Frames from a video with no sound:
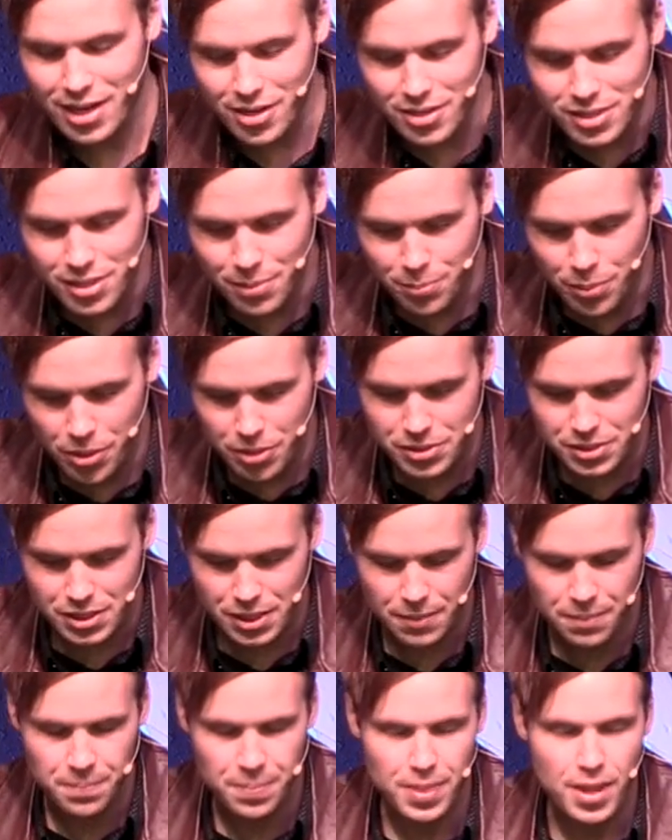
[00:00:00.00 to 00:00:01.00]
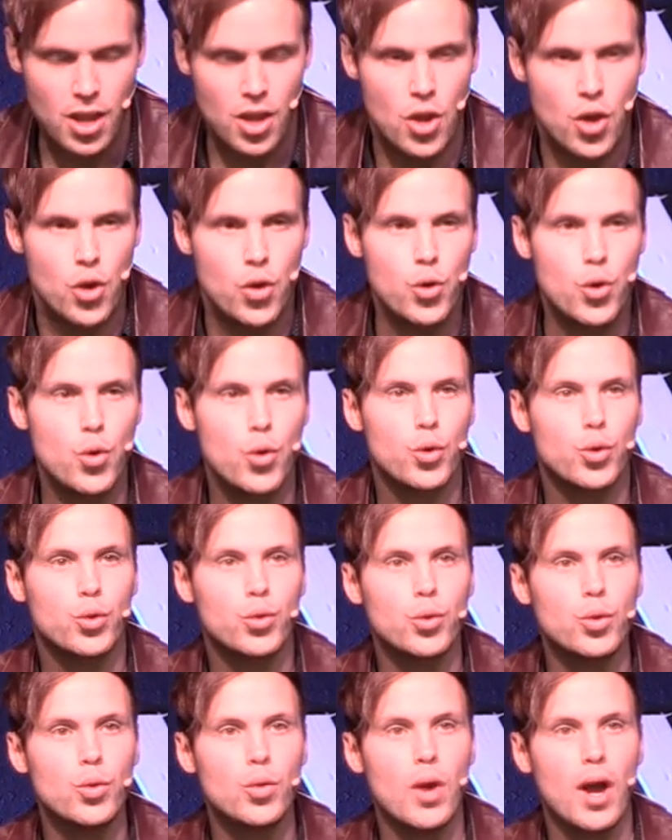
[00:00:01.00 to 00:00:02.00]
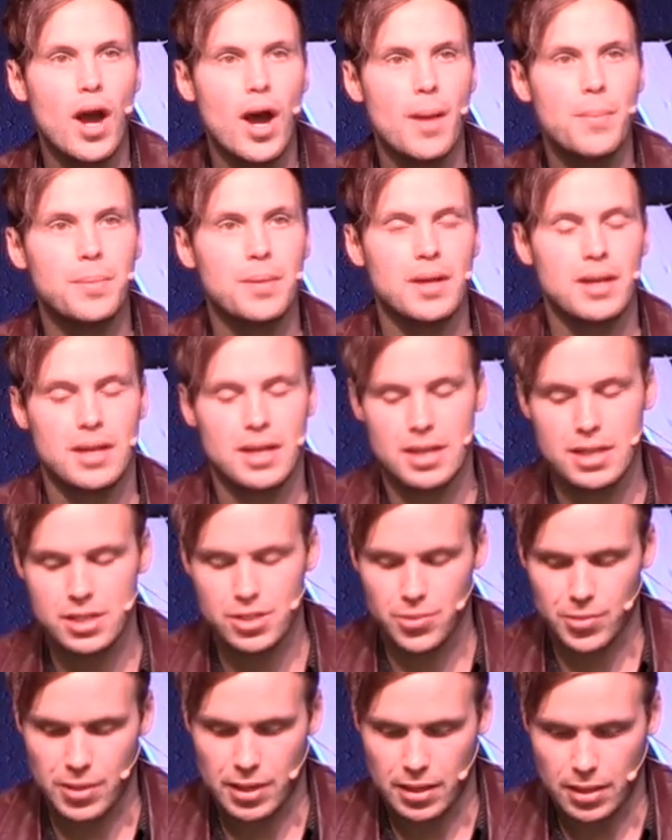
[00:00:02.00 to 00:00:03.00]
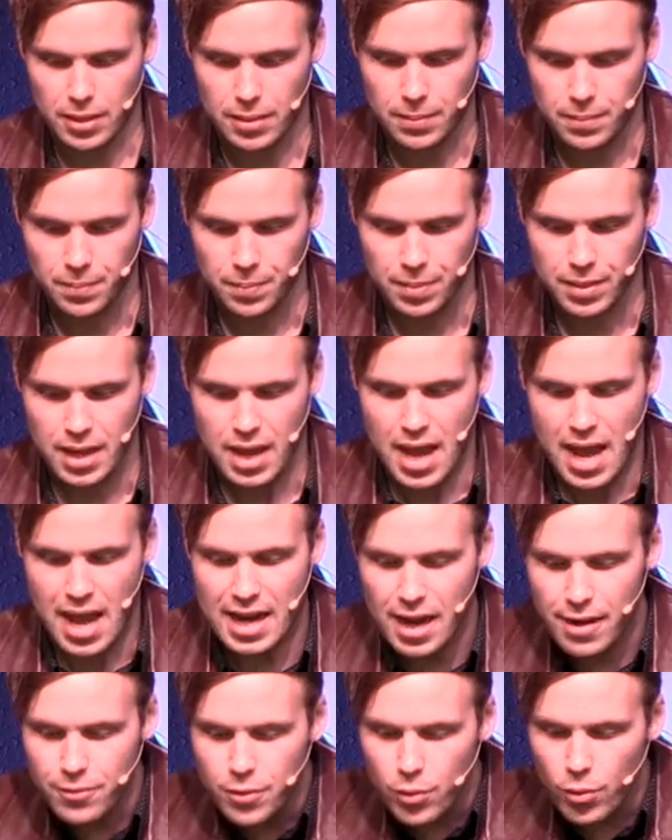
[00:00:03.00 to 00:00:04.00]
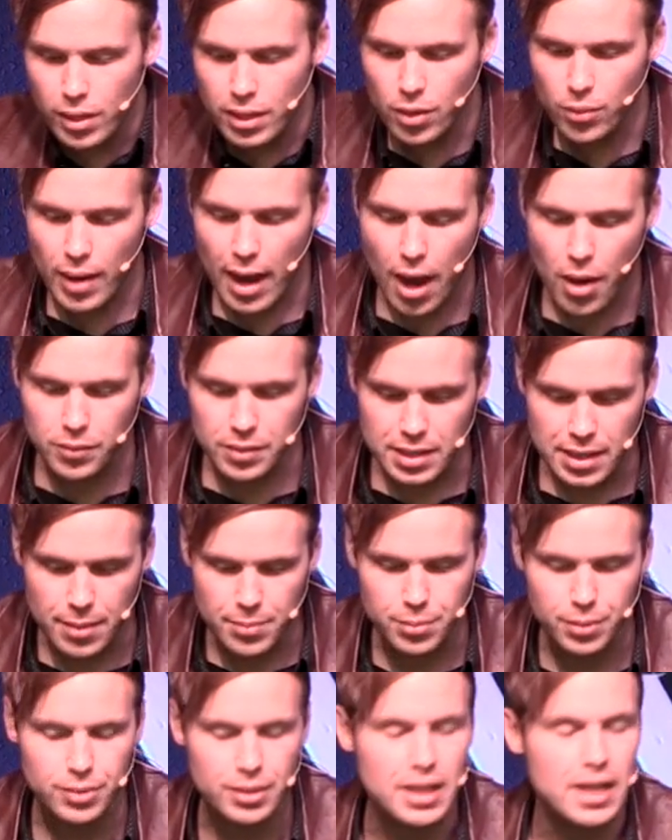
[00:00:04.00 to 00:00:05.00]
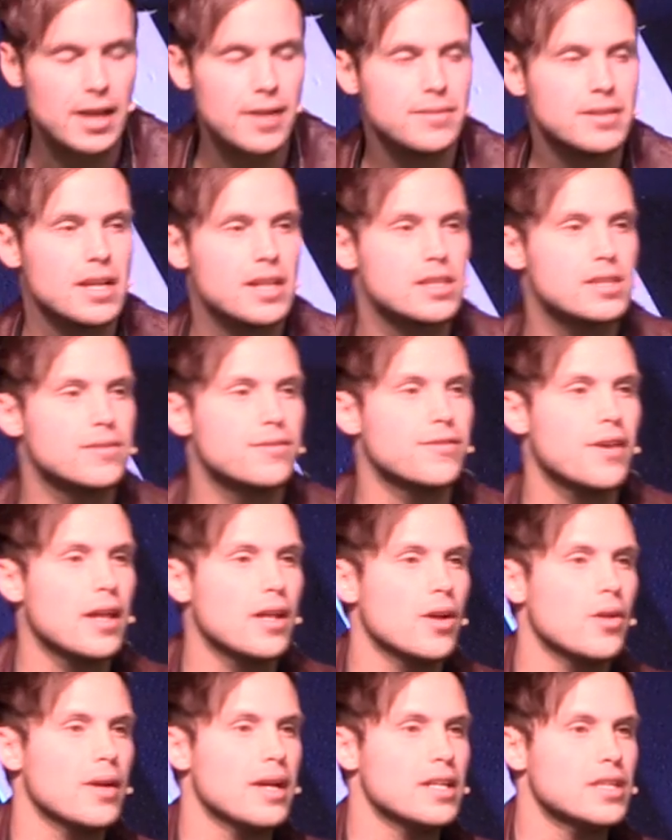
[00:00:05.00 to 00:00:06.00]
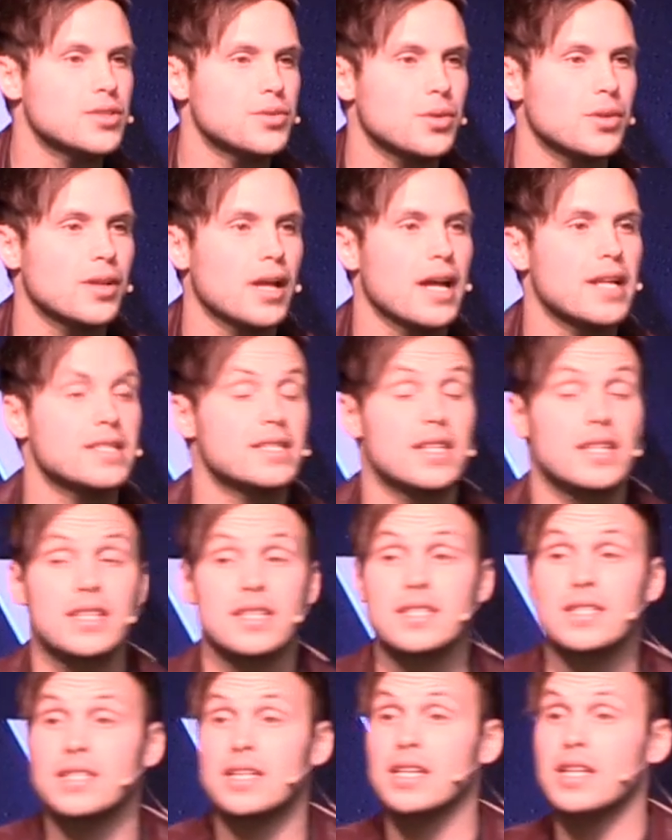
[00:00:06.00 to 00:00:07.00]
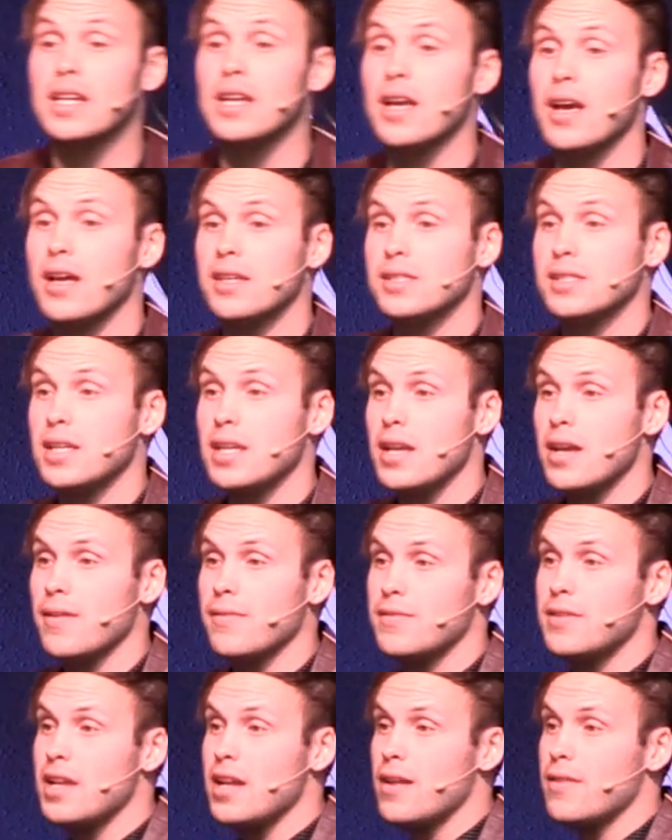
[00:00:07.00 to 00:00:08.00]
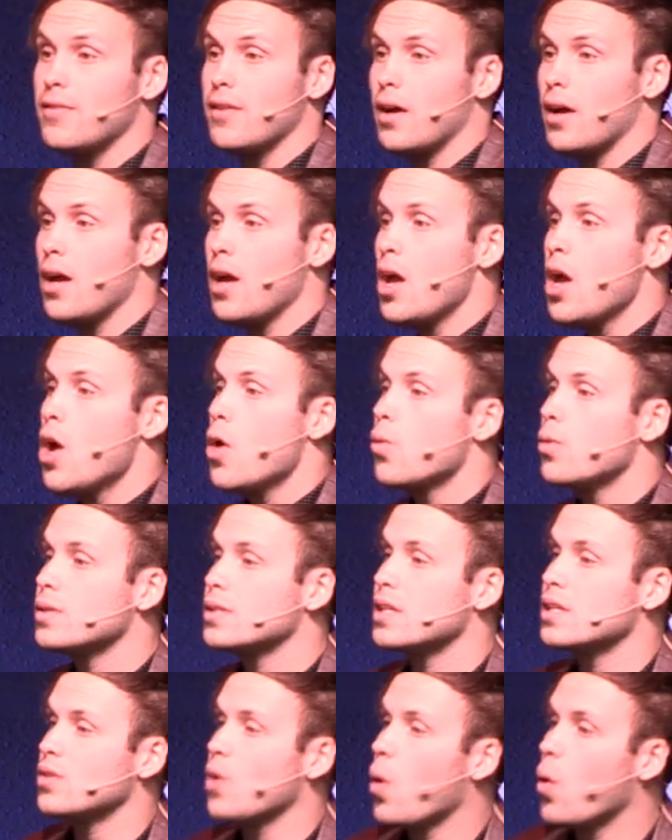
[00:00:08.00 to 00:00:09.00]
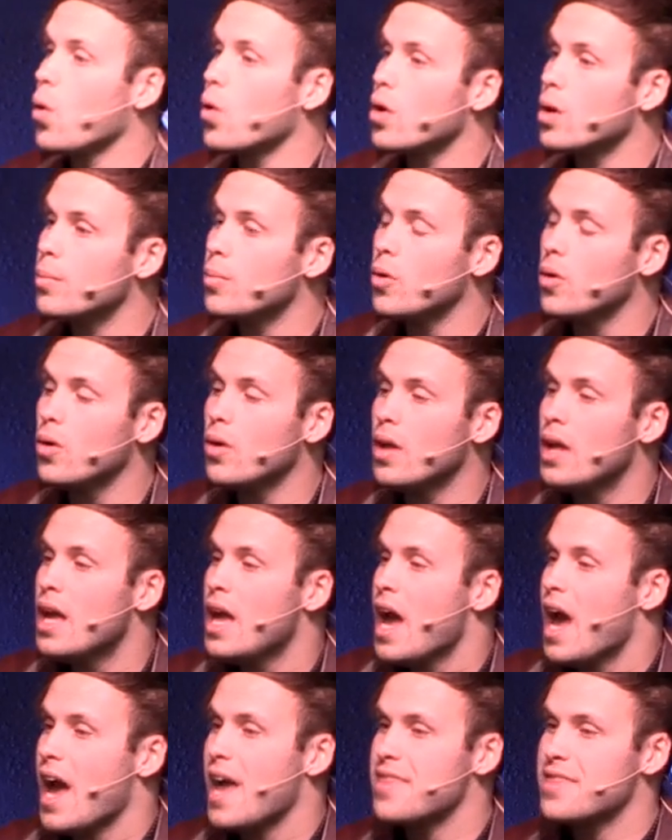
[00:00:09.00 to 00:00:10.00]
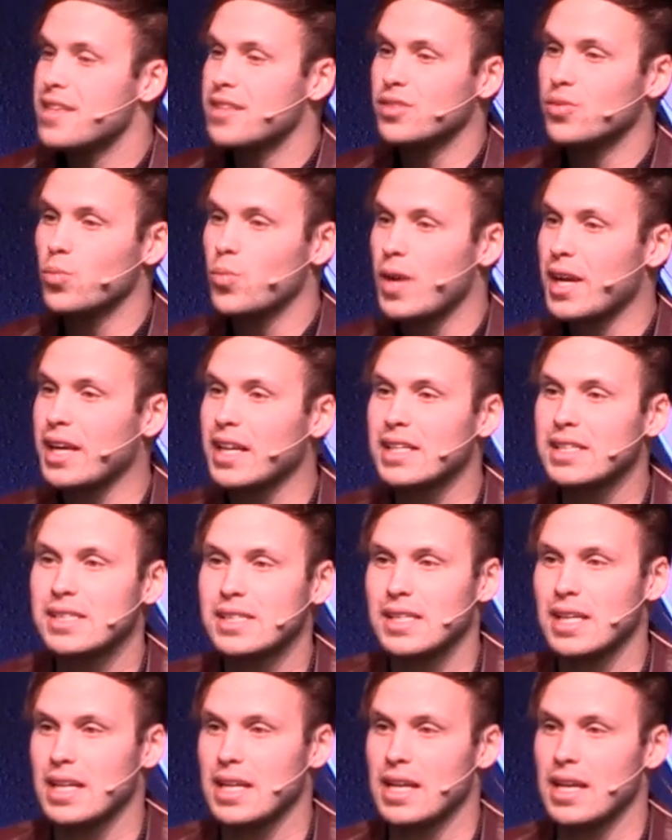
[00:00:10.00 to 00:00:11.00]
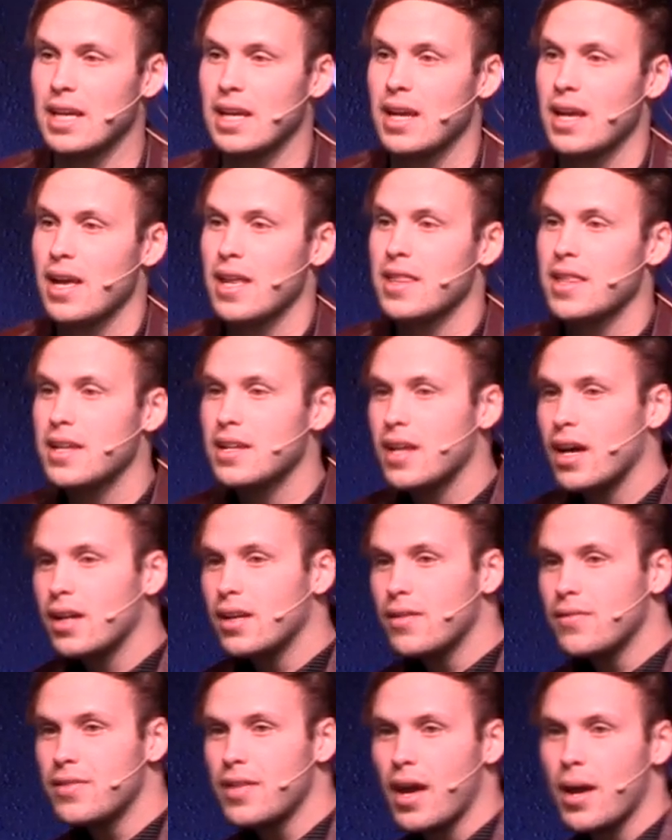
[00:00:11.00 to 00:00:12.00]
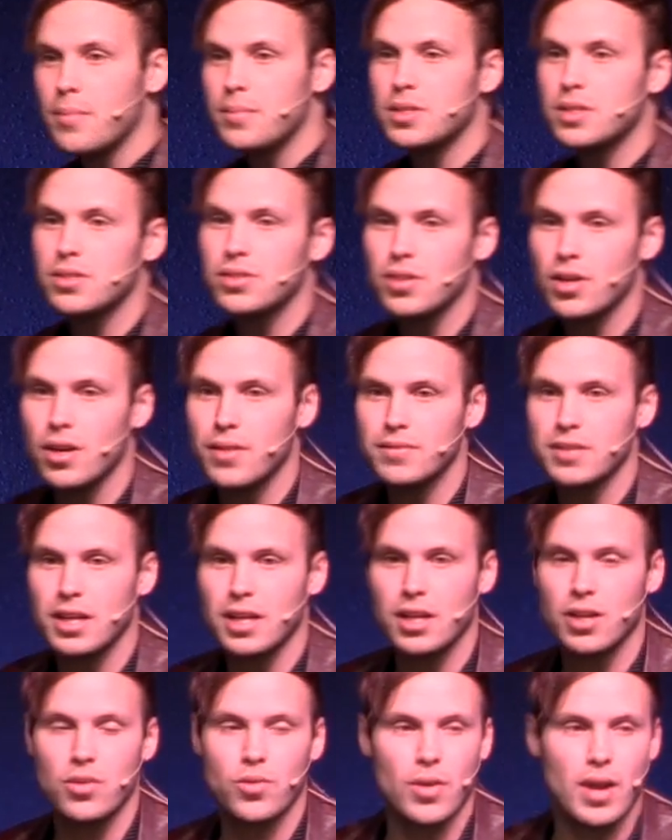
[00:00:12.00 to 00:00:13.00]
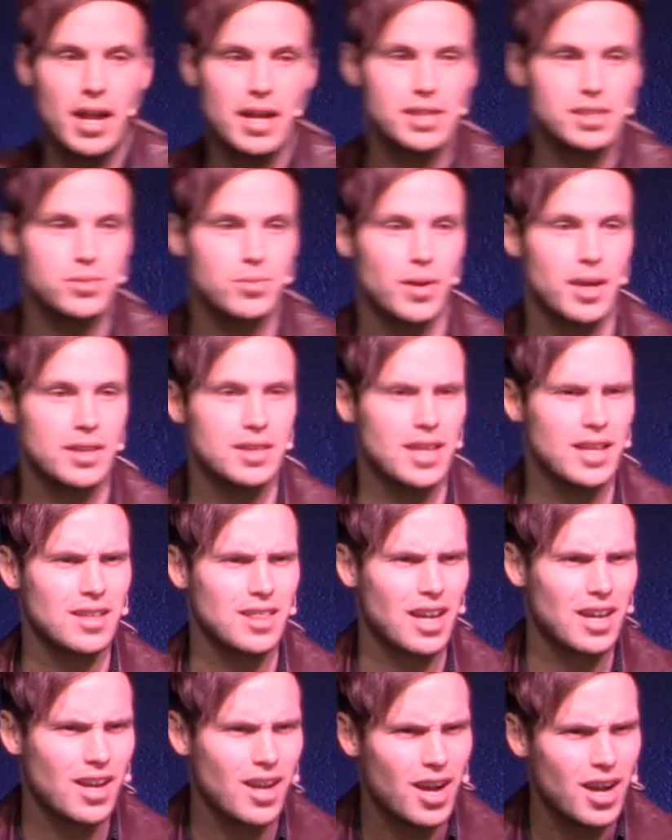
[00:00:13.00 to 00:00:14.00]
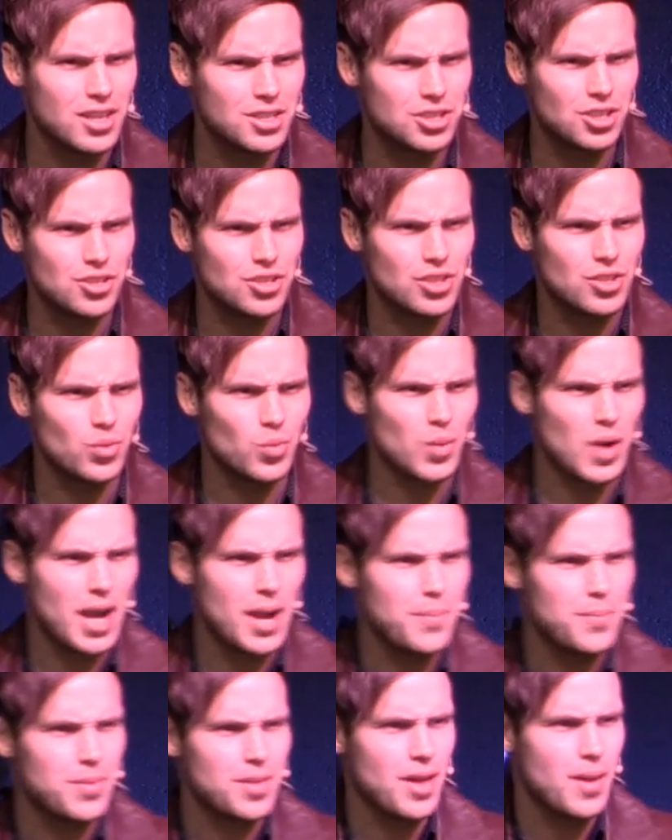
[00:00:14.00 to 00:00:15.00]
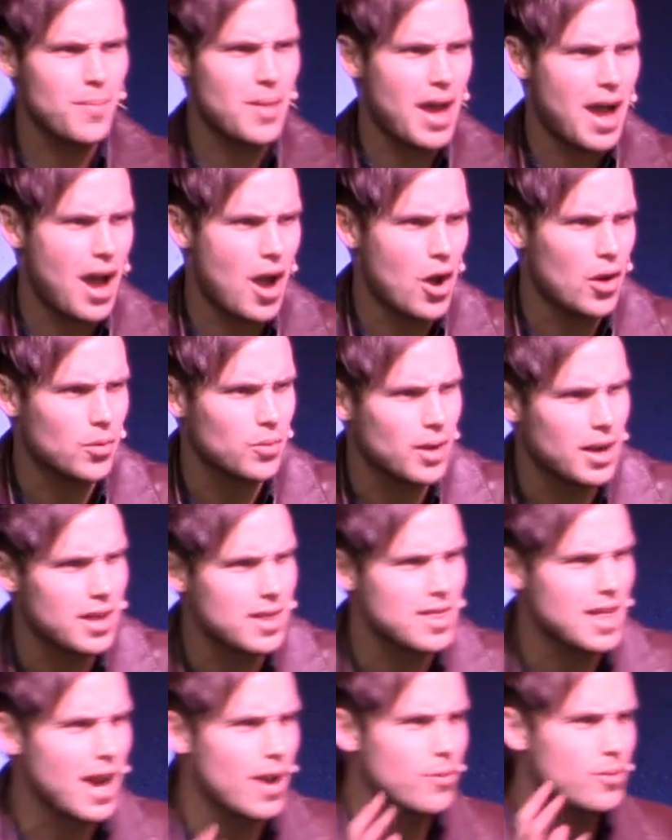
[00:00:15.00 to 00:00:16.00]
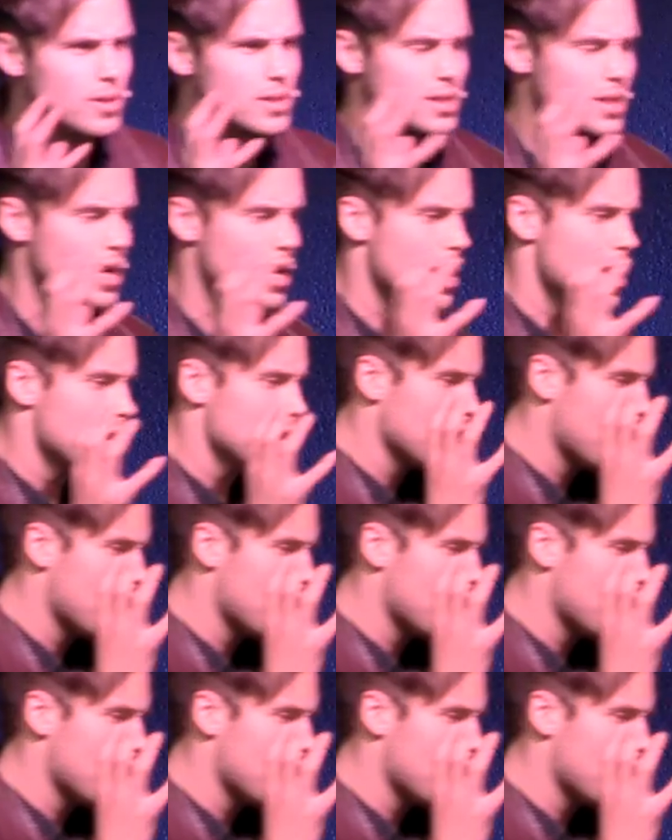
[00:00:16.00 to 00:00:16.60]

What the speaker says: Here's a person who grew up in Israel, and everyone around him believed, as fellow Israelites, that the city of Nineveh was this horrible and this wicked city that none of them deserved any grace, right? That God should just wipe them out, right? And that was